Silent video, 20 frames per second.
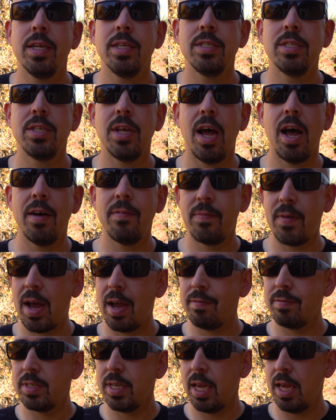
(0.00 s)
is
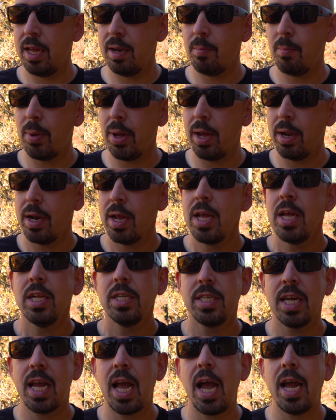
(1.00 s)
510, but
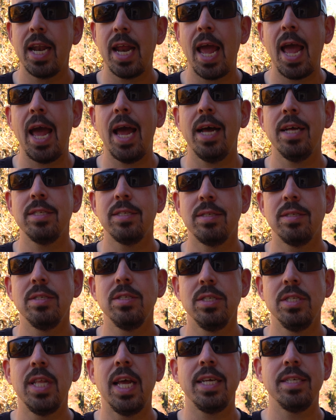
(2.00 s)
Dakine
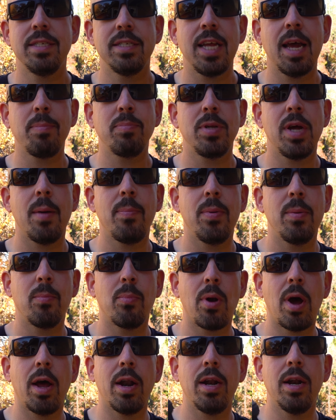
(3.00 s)
they stepped up and
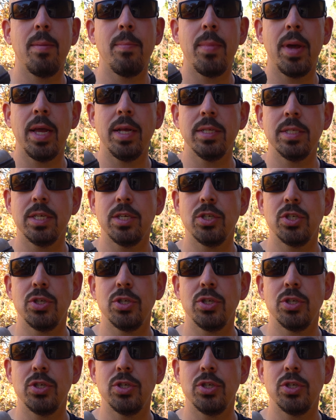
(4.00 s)
brought an amazing